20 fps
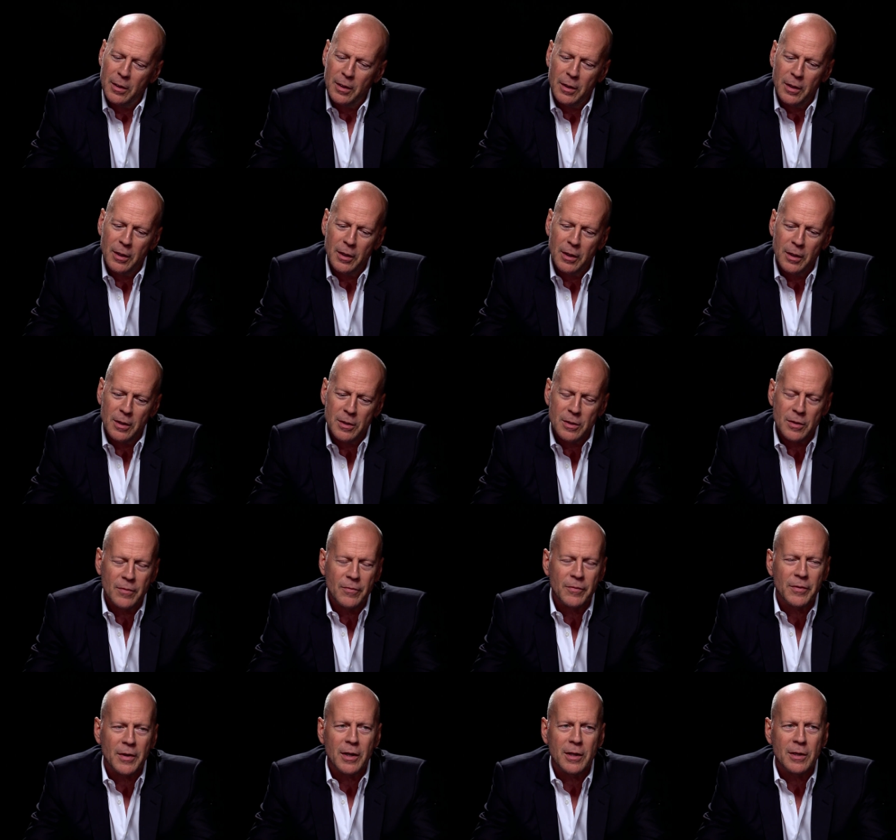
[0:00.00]
his
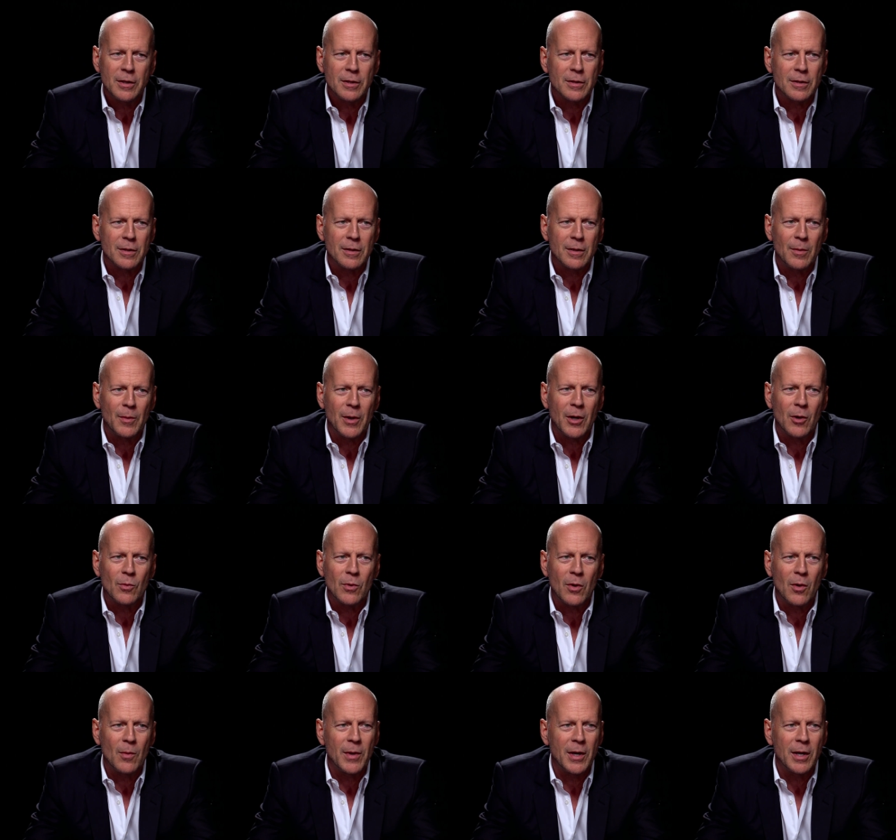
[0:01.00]
advice about
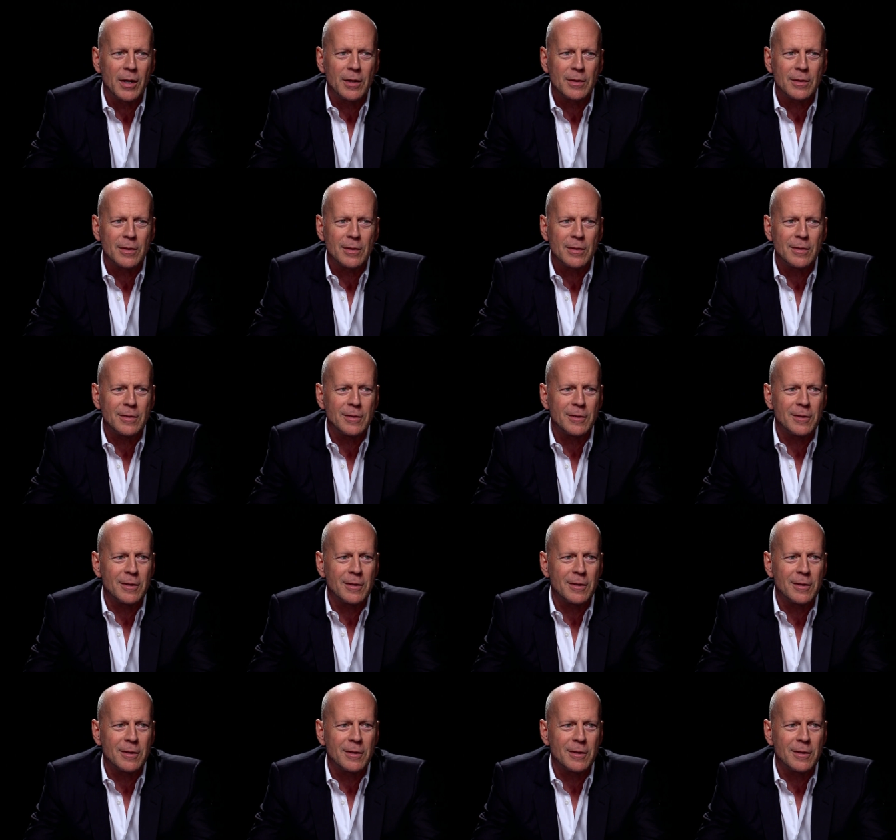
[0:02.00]
romance is